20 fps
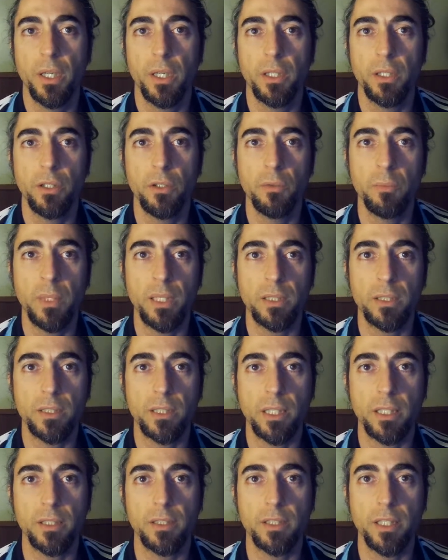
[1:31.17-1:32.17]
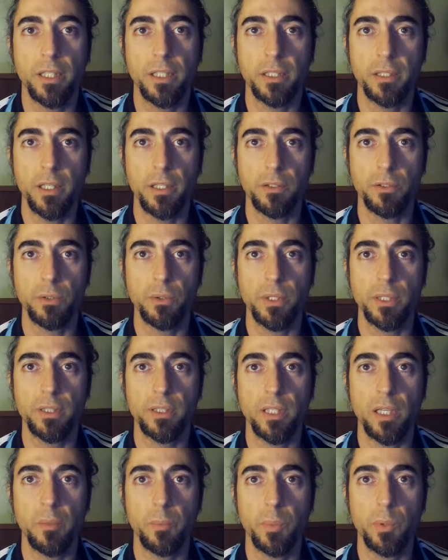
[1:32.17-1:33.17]
Humans can take the 2
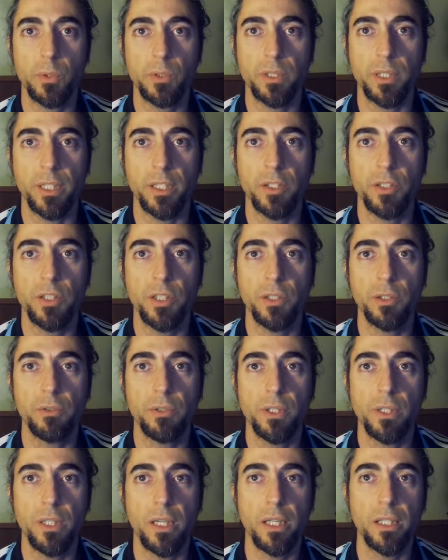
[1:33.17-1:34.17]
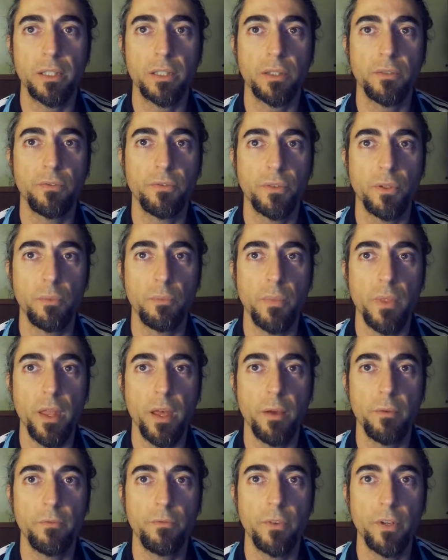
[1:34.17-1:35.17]
examples and generalize from
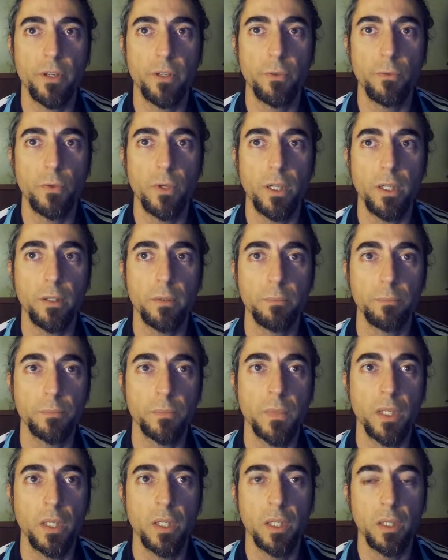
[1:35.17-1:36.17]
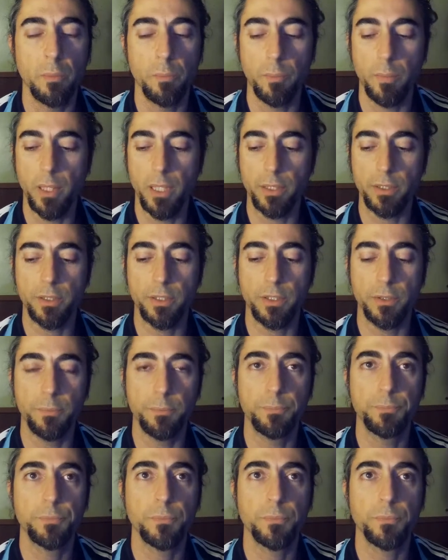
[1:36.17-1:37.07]
them very well, but